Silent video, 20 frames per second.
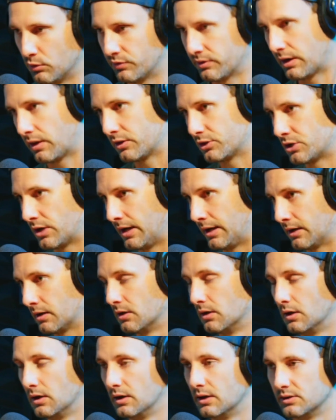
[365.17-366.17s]
down the chain.
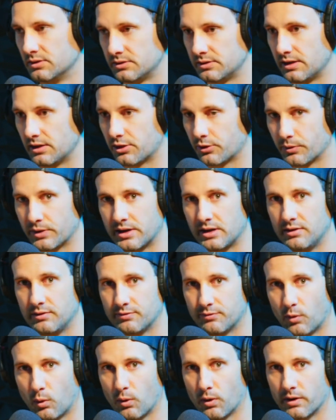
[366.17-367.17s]
C3,
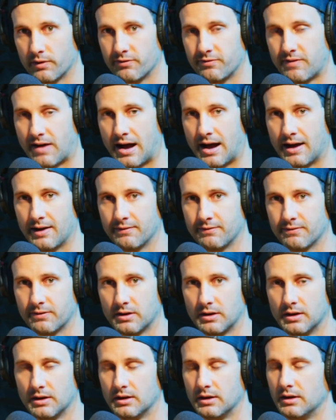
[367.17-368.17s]
4, 5,
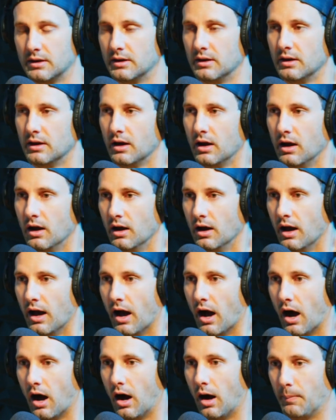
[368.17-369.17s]

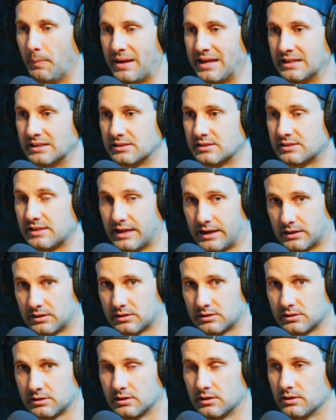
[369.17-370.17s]
and
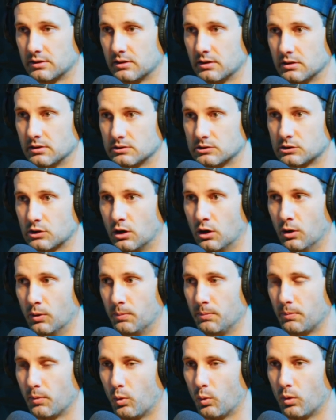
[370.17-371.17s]
6. So
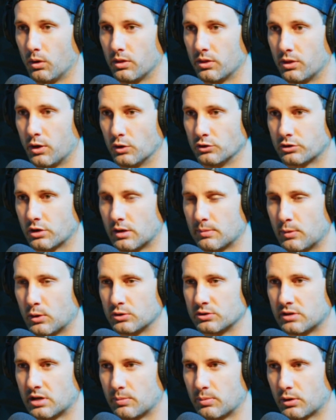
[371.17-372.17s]
those are the more
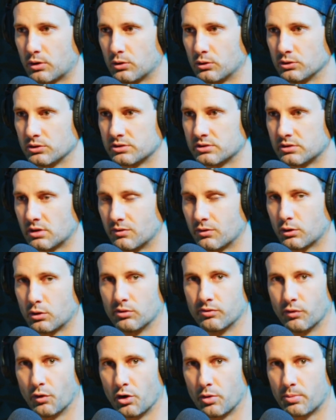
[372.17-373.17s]
typical cervical
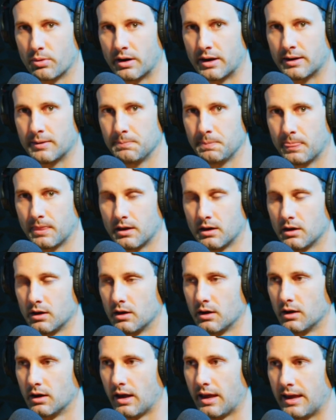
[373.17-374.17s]
vertebrae.
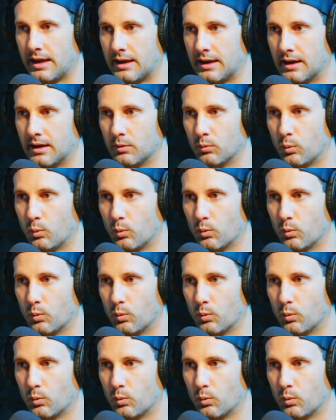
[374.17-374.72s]
And